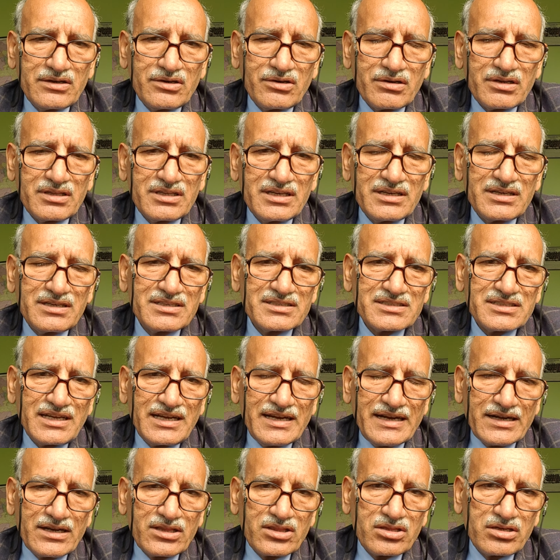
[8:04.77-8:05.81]
or the
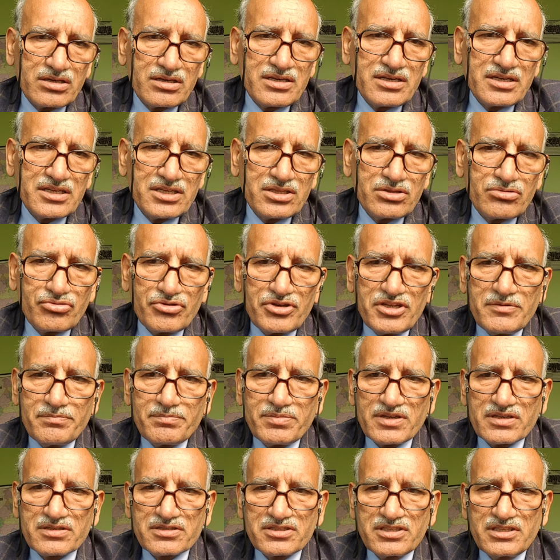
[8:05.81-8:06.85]
desired
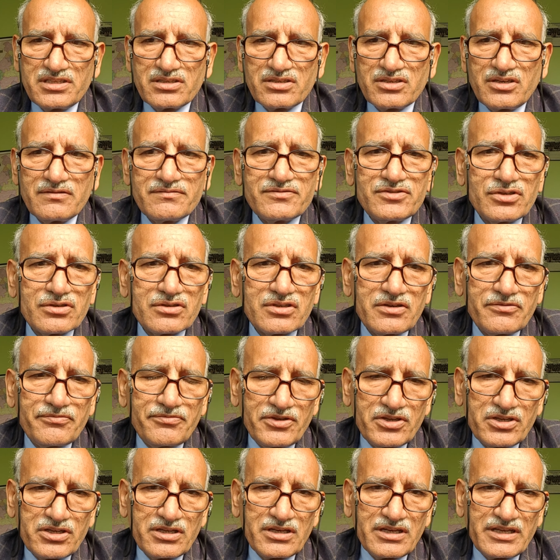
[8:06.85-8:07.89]
33% of
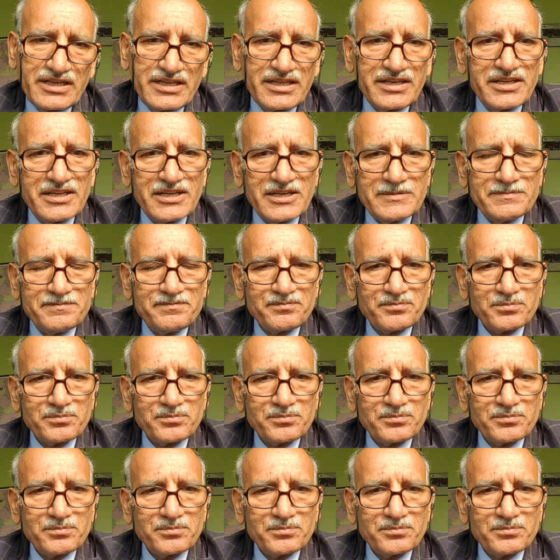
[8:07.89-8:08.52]
geographical area.